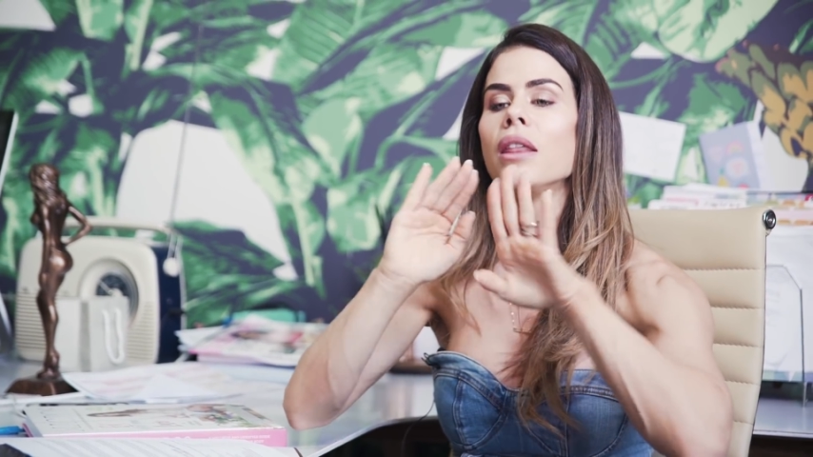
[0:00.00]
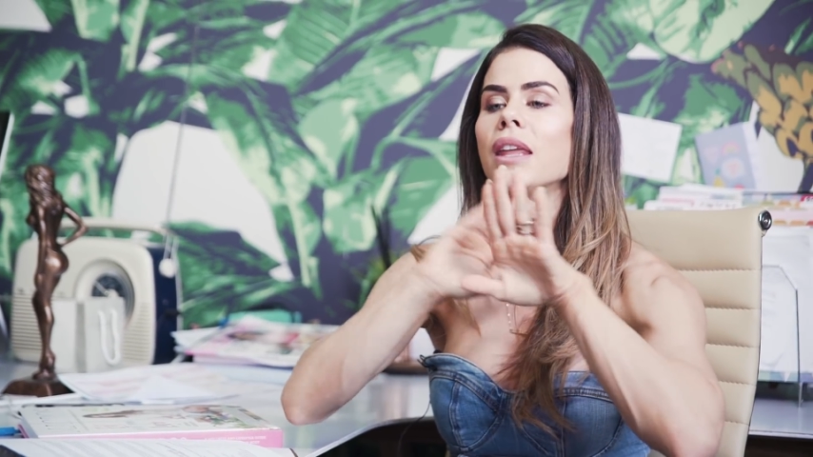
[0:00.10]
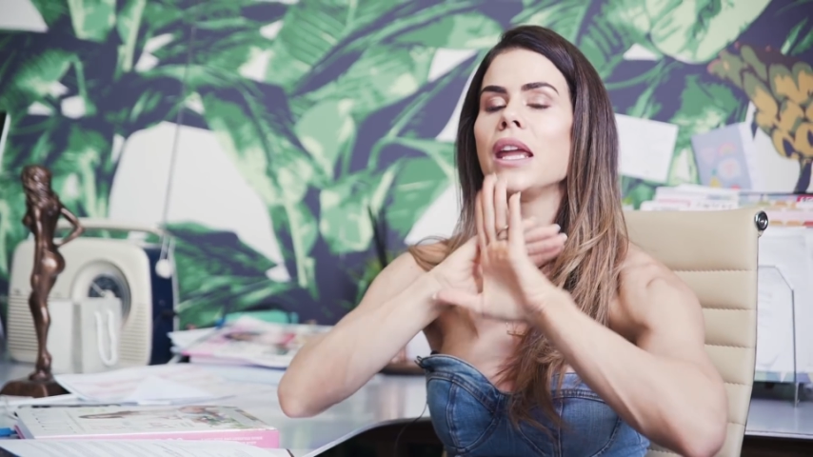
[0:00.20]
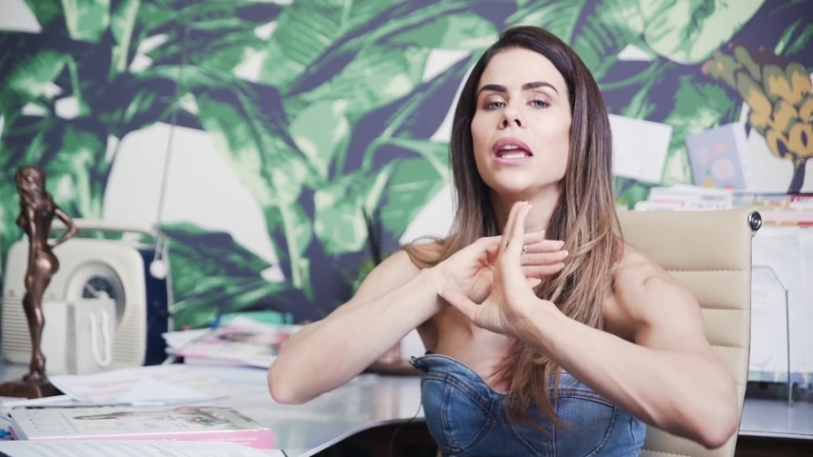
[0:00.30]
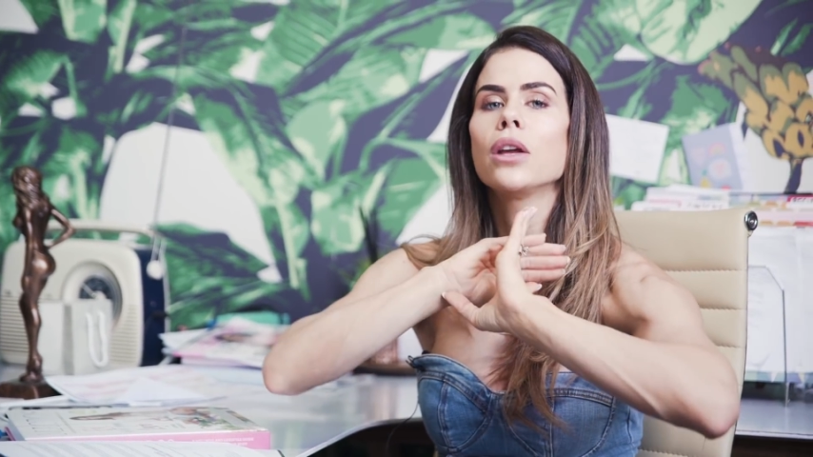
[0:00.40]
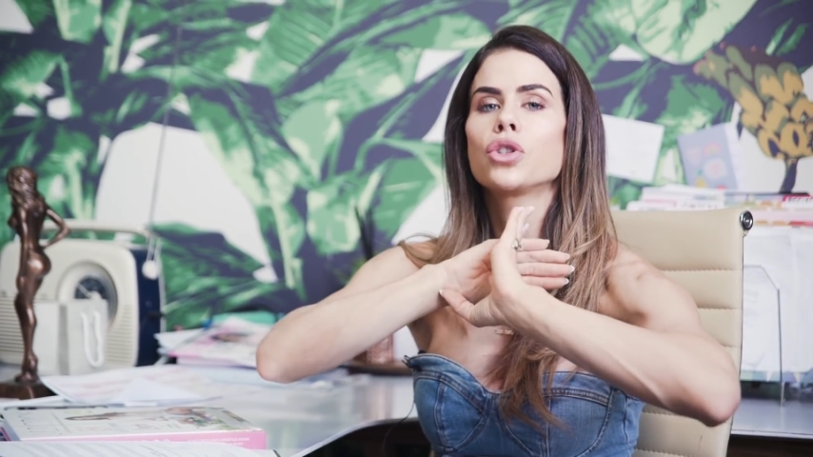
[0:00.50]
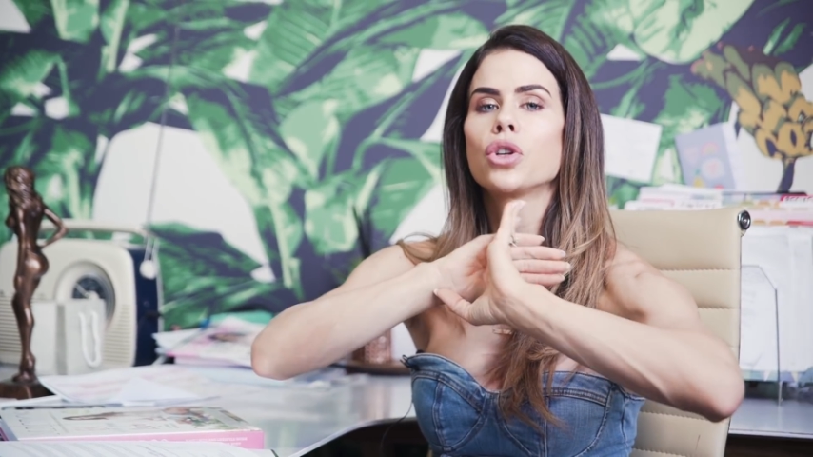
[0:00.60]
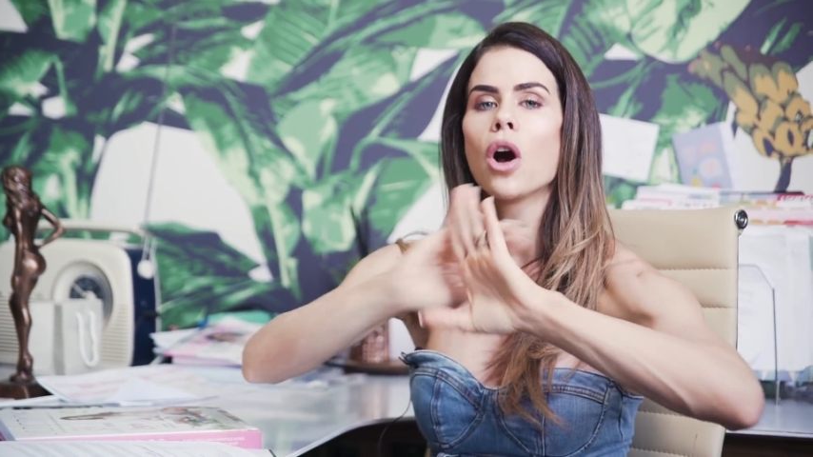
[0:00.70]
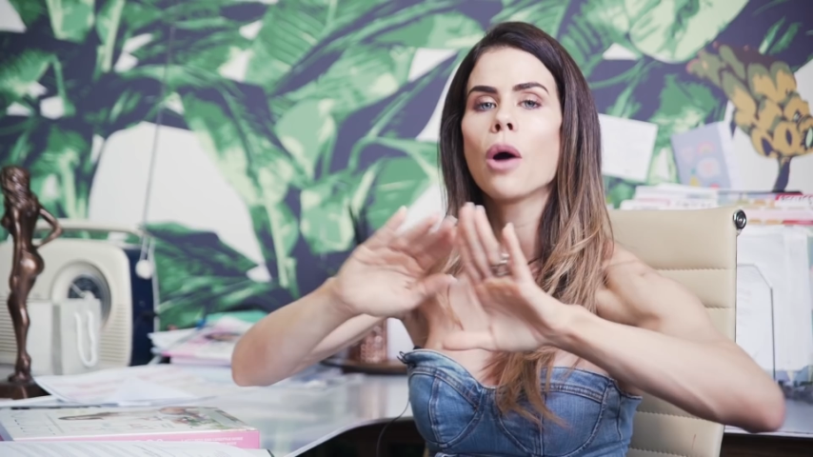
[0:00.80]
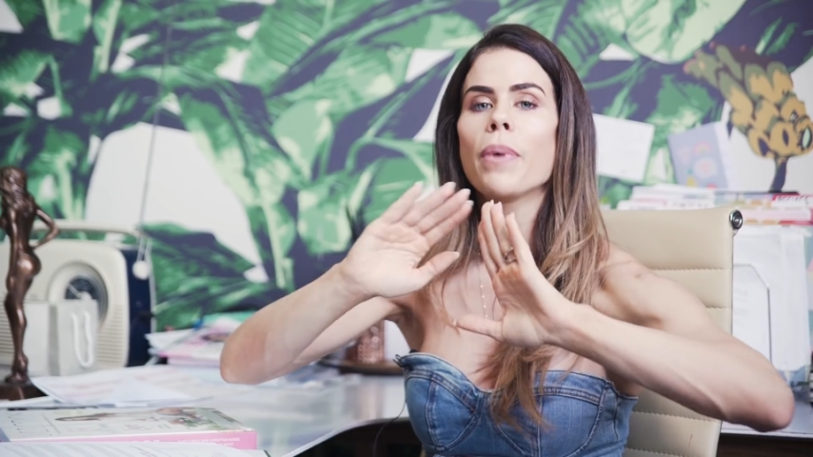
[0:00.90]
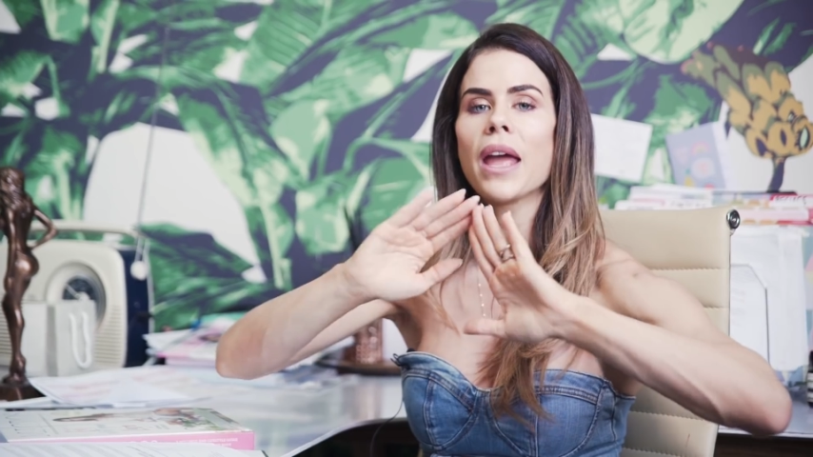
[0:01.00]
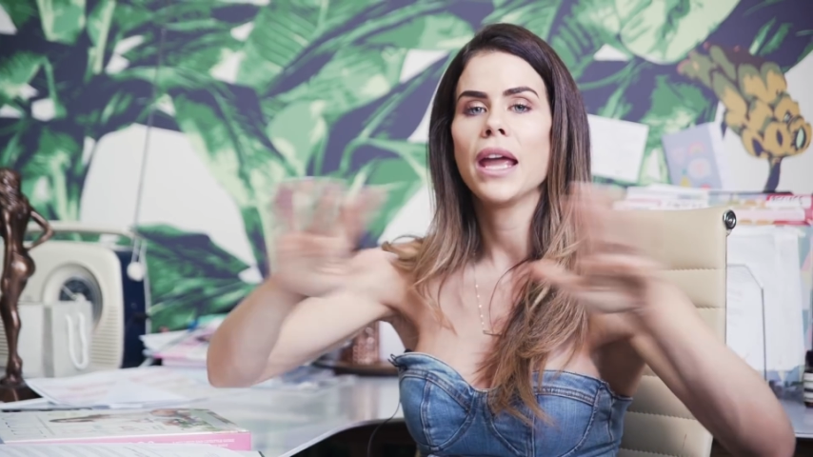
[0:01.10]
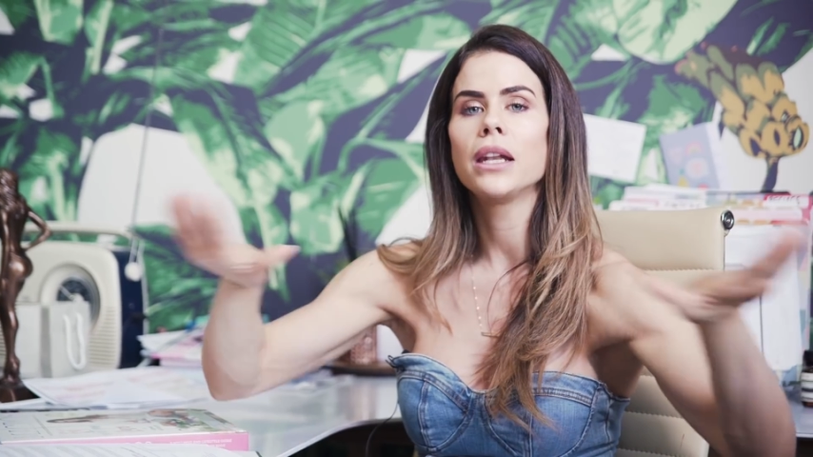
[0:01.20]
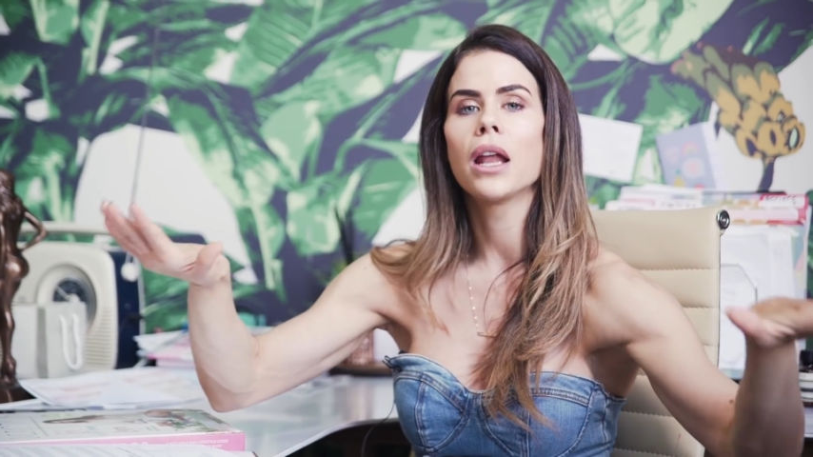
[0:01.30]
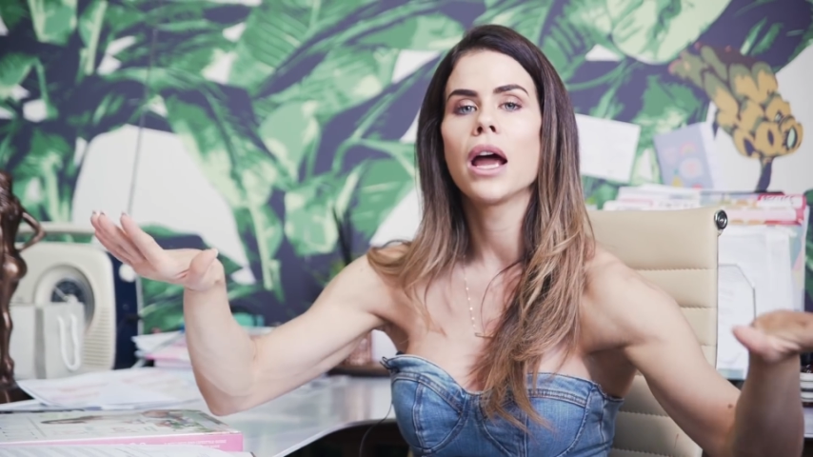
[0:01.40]
the top
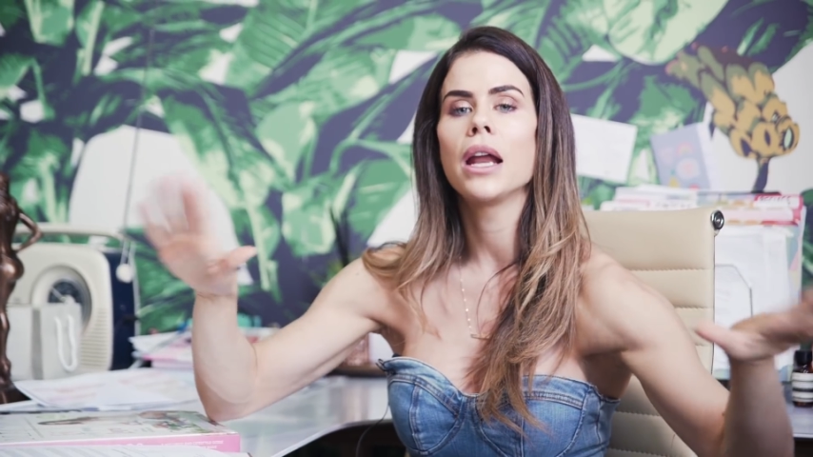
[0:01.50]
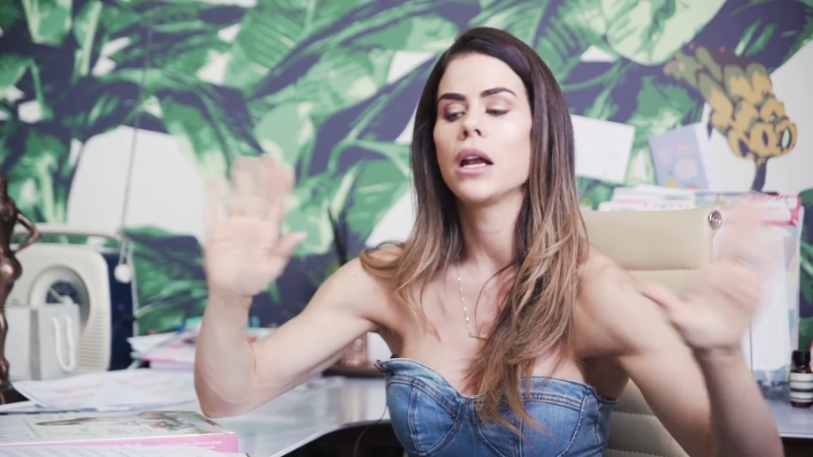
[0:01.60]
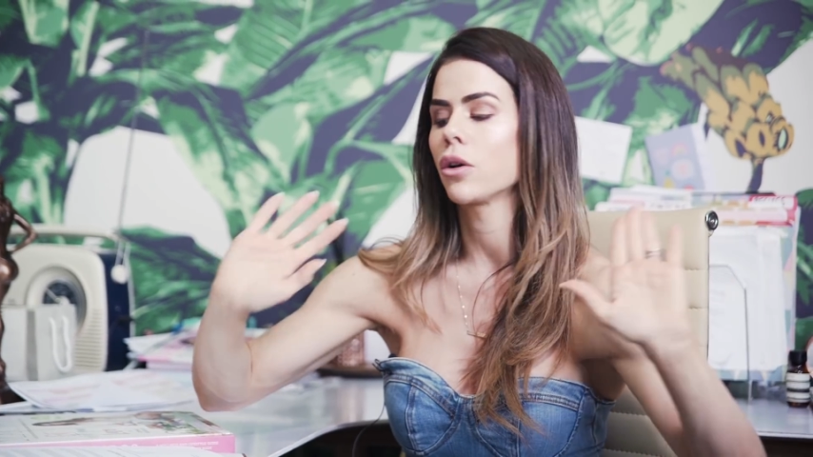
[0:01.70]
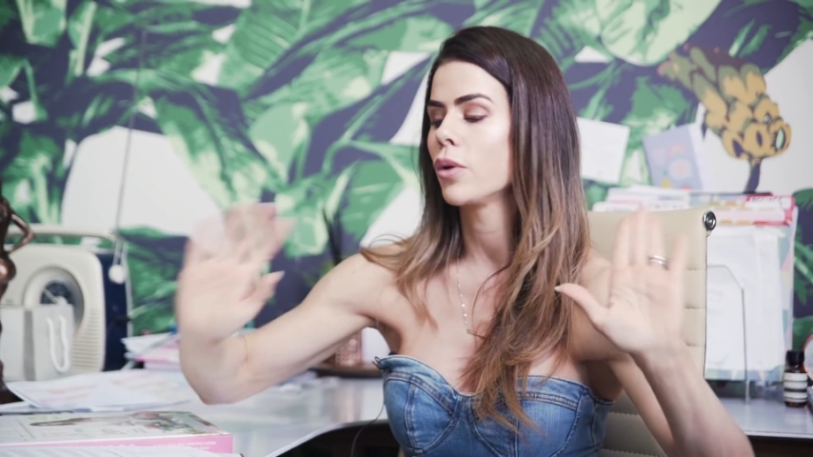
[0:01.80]
headline